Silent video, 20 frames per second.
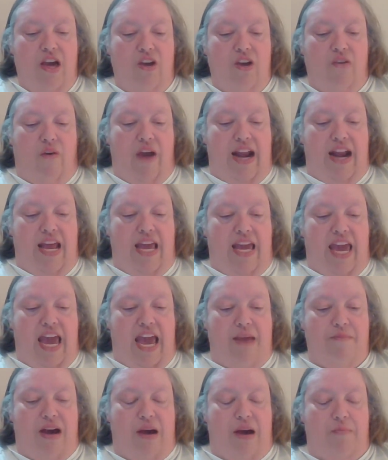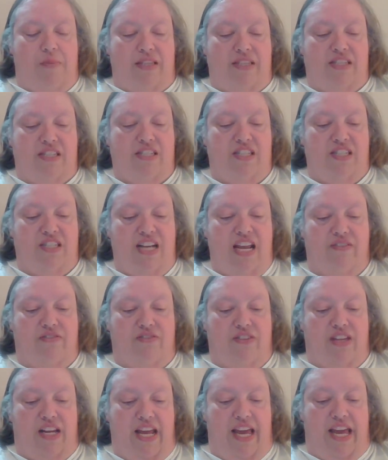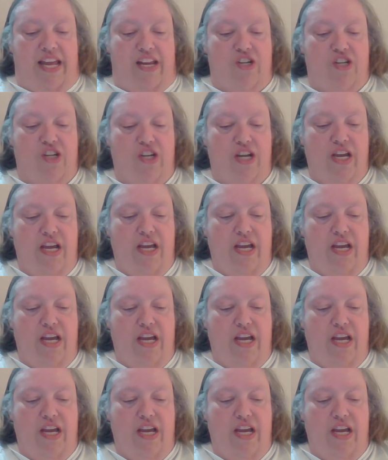Granny came up and sniffed at each.